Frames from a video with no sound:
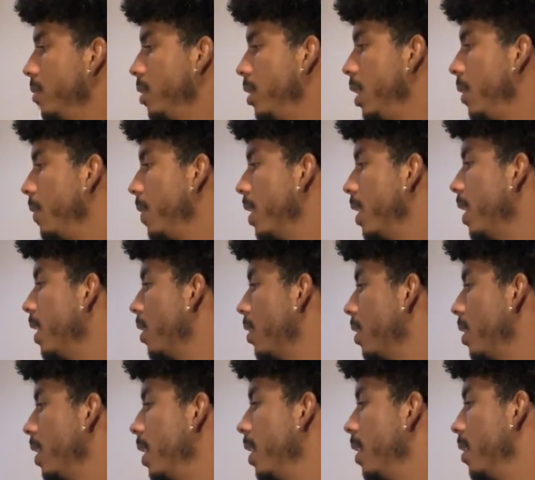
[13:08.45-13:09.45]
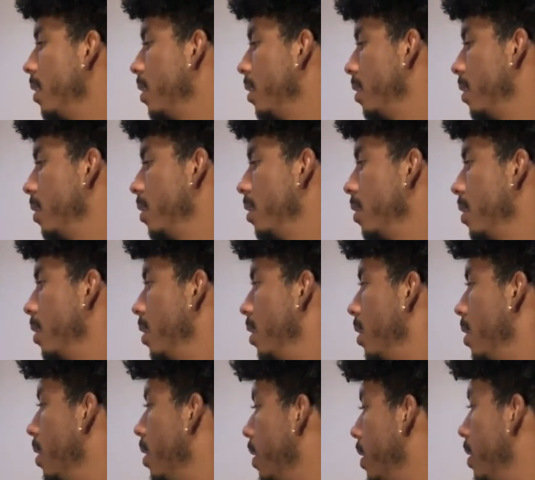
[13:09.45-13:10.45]
you would literally
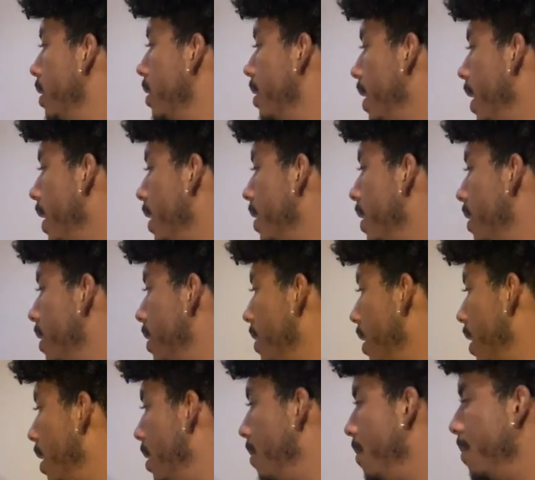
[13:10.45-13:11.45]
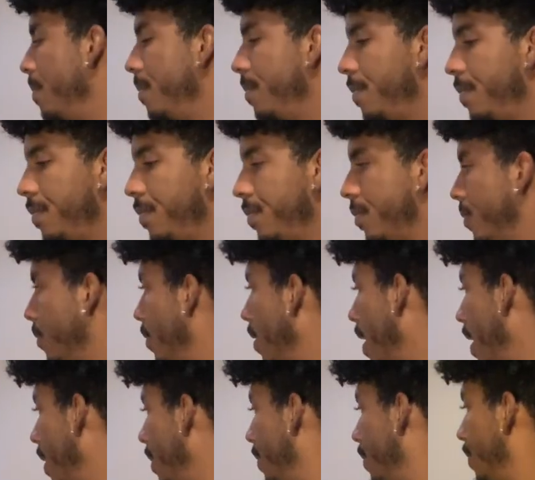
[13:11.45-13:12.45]
take this up,
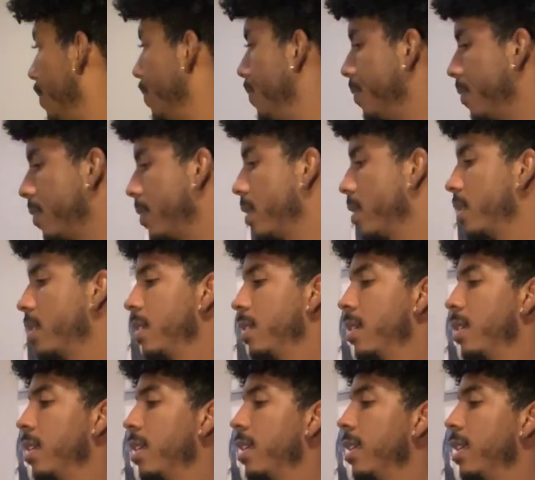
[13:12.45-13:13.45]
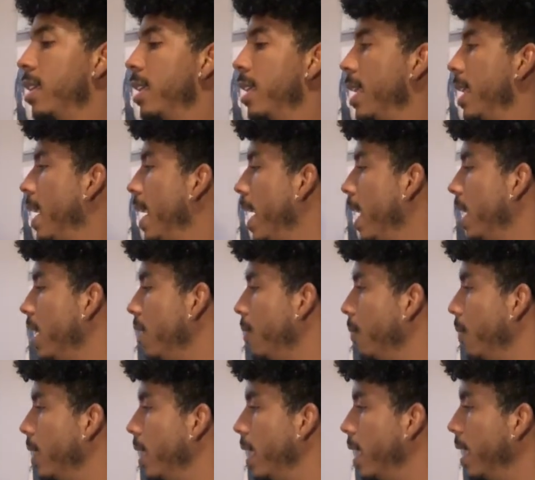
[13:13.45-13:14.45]
right? And you
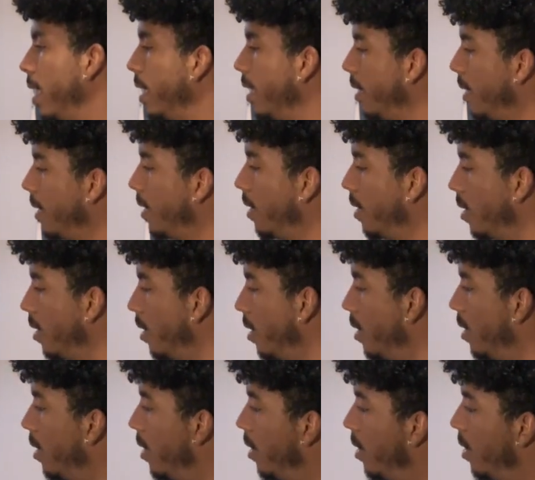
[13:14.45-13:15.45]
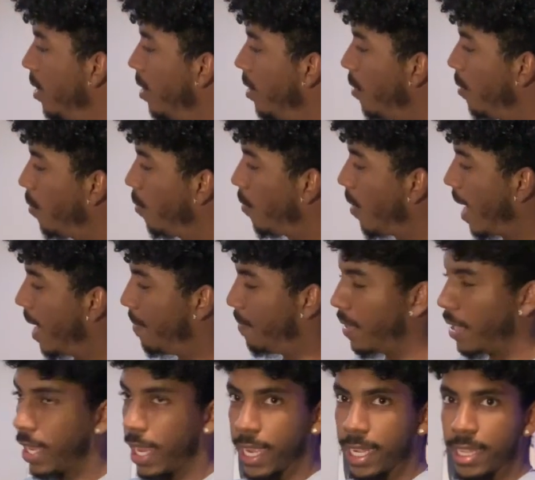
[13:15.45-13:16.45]
would wipe
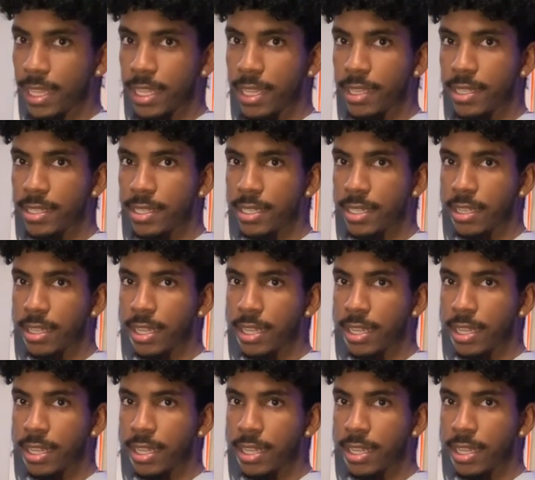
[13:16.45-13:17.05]
it like this,